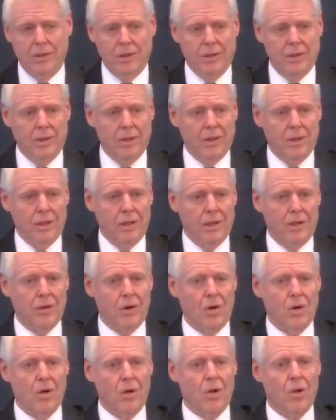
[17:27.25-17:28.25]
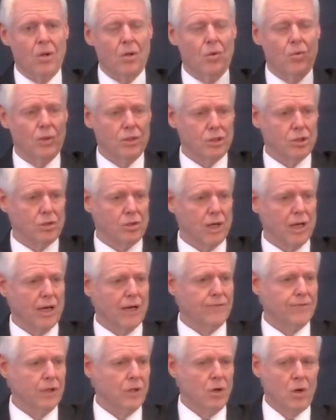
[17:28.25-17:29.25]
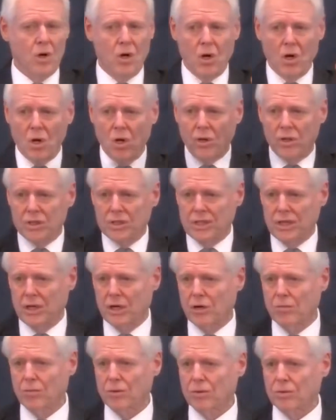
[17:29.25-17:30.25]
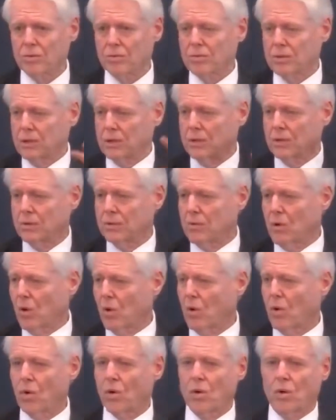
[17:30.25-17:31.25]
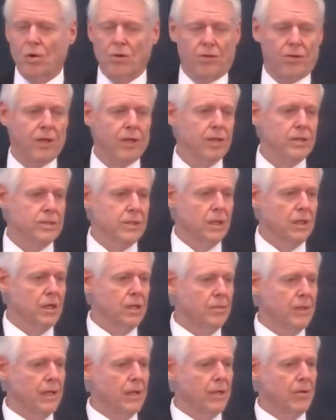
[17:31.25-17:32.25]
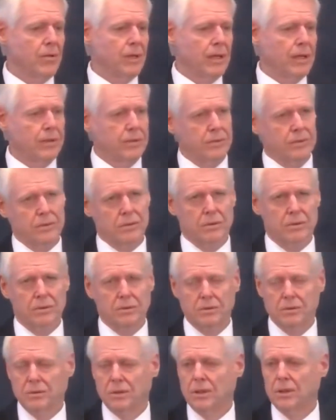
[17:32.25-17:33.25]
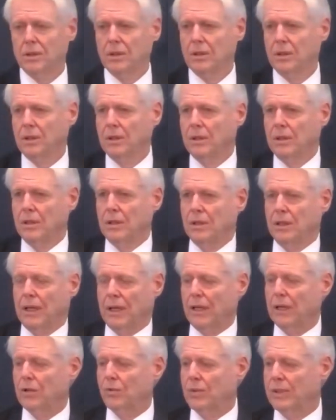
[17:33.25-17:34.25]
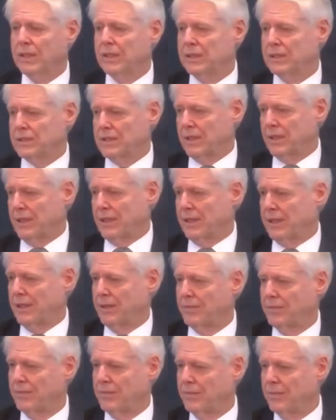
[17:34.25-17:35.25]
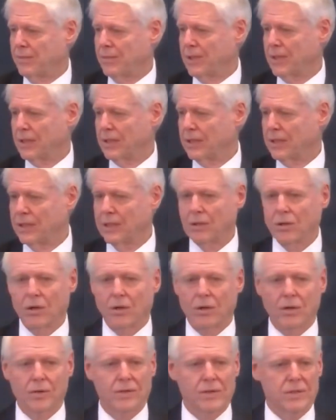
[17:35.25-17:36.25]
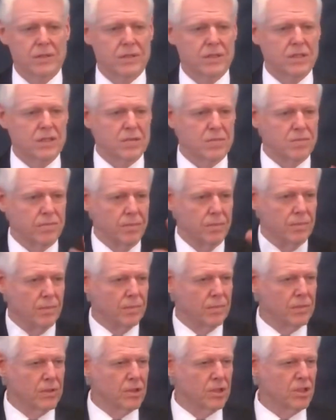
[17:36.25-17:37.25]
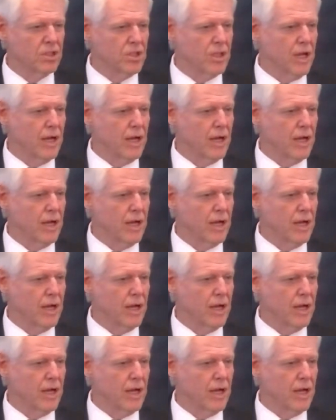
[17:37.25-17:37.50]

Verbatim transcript: And all the witchcraft and all the terrible, you know, horror things that come out around uh, Halloween time and, and all this stuff.